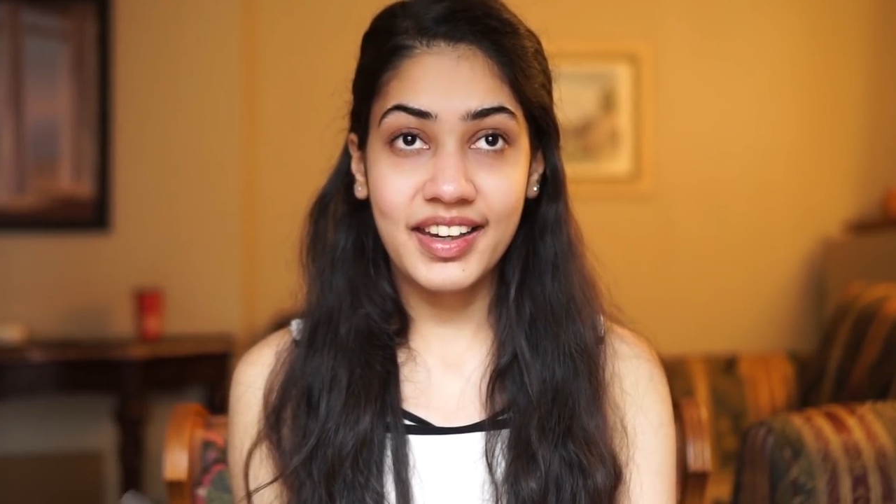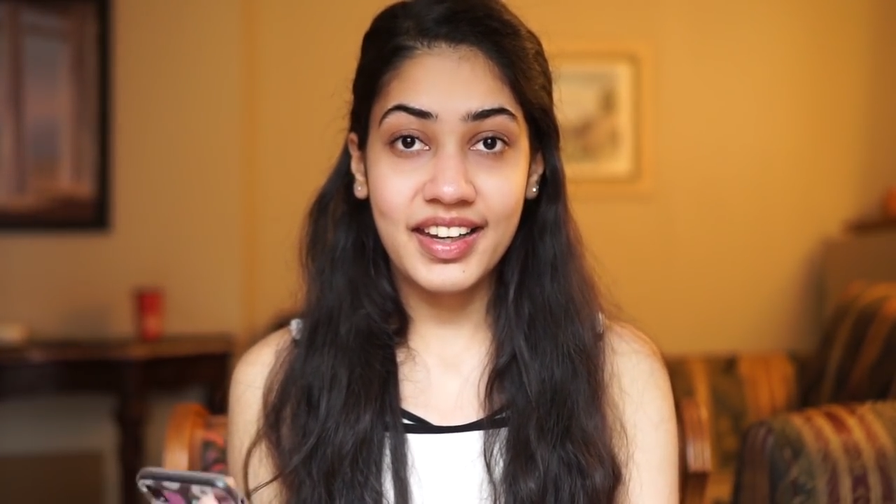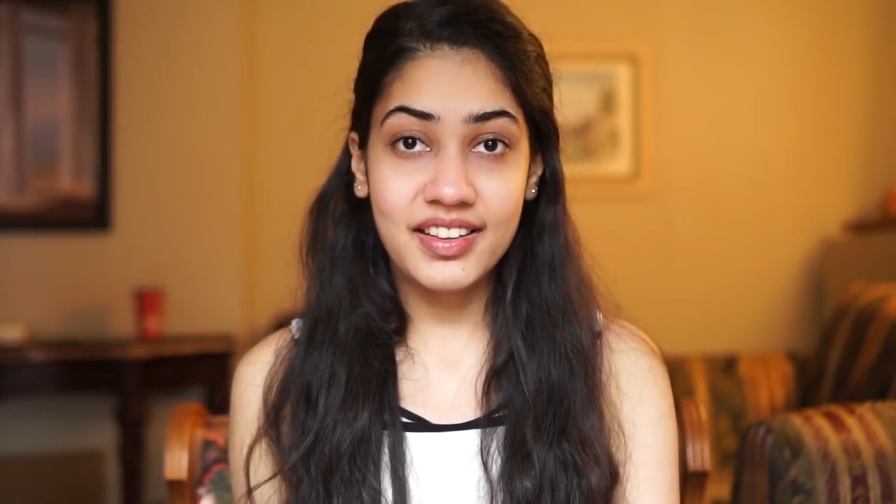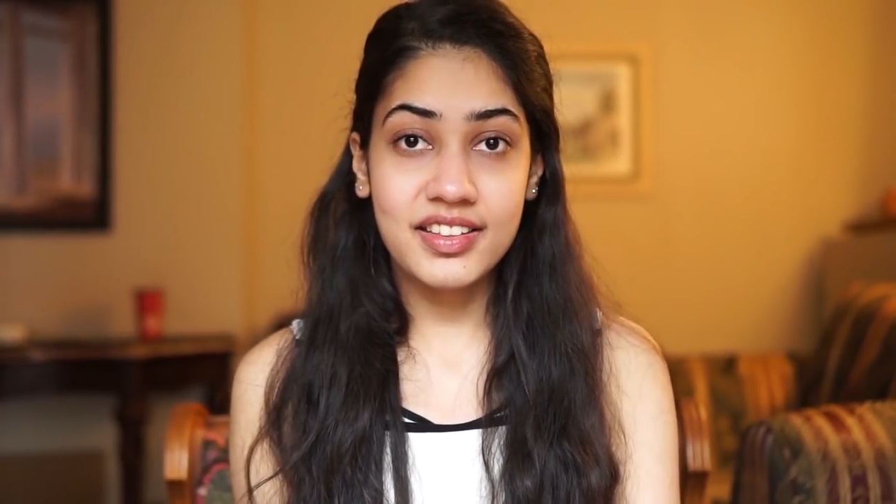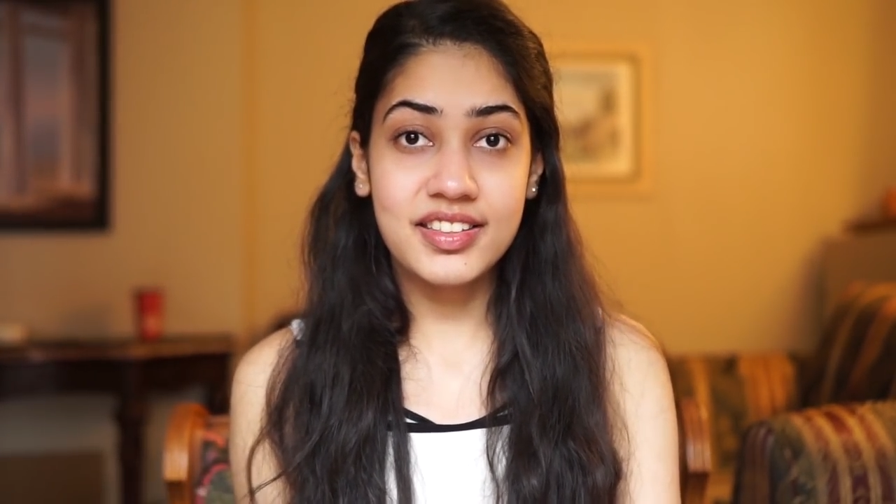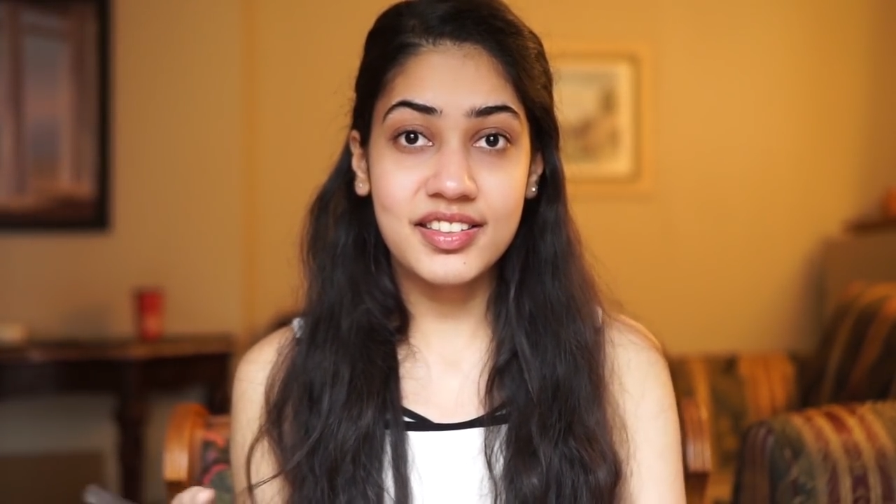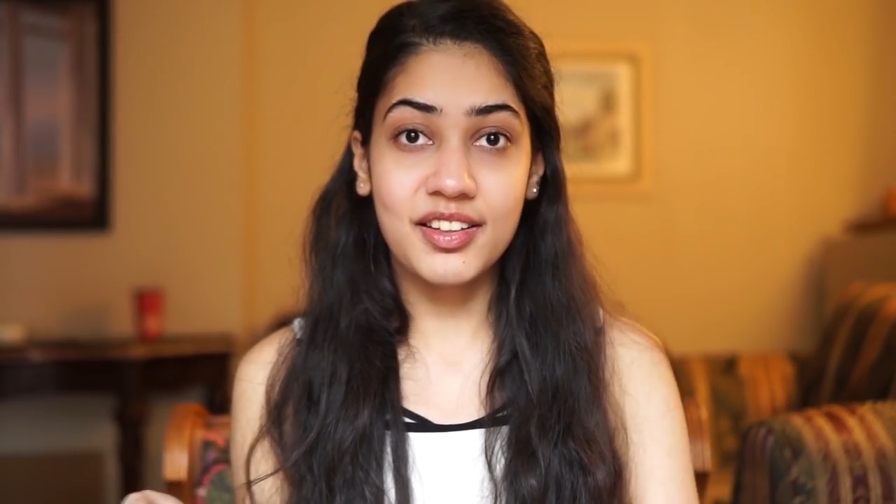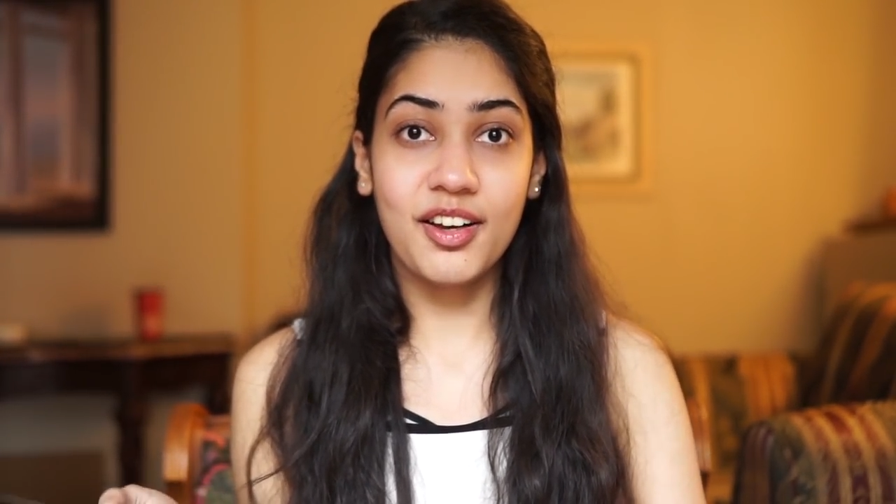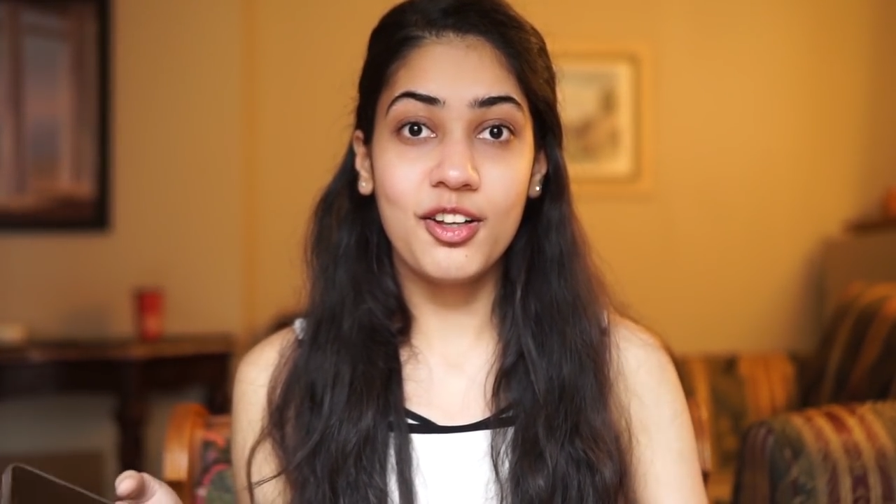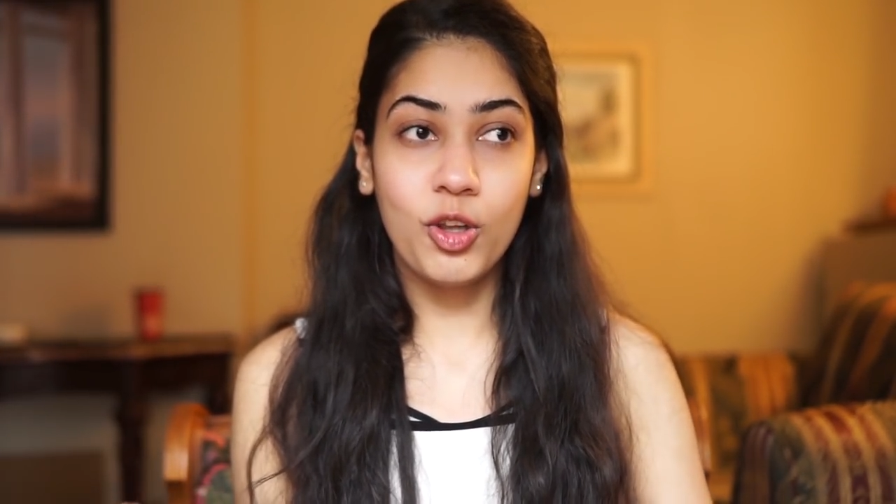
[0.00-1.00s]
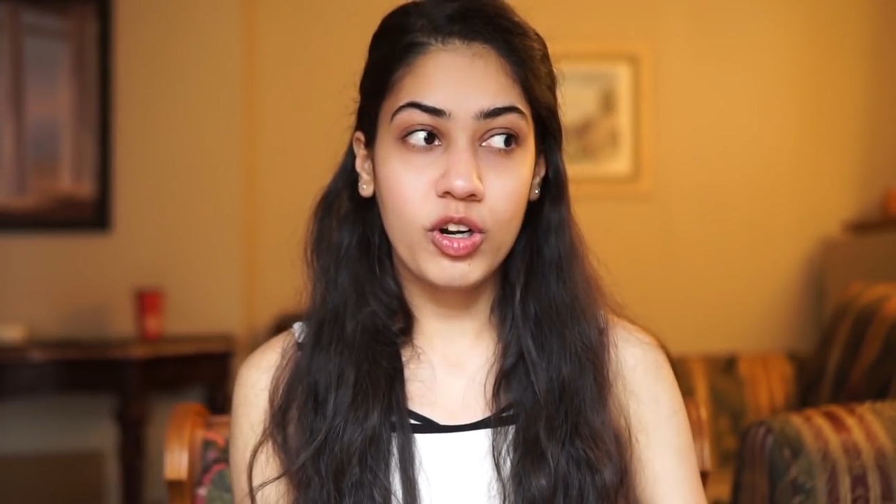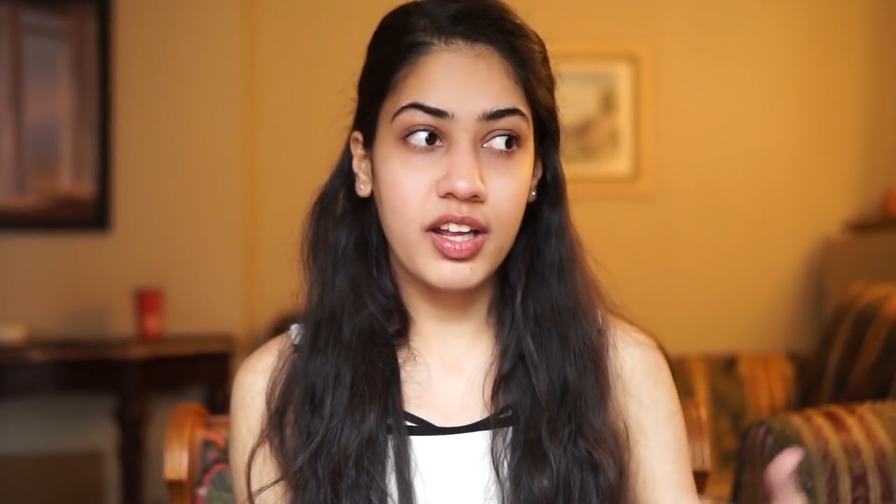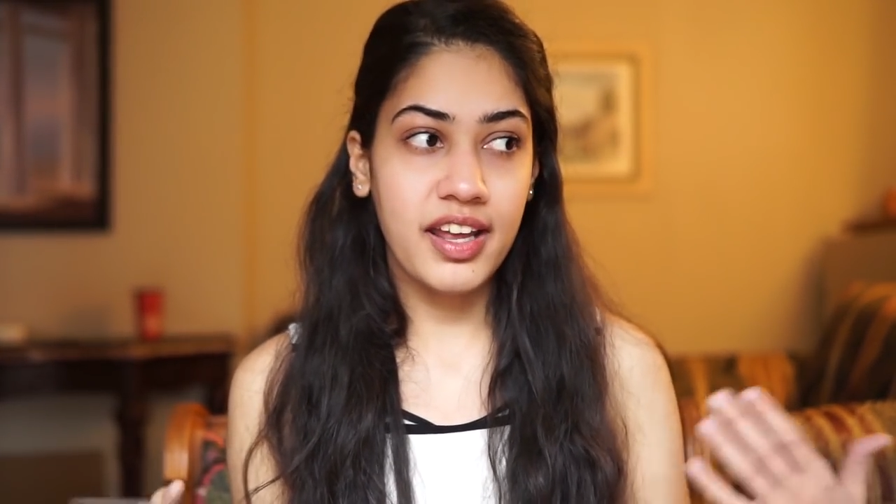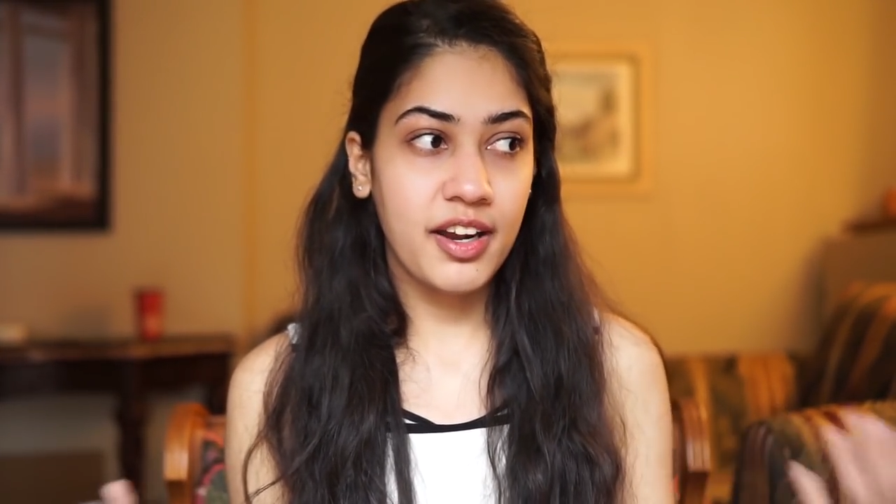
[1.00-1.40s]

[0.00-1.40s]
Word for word: get this a lot and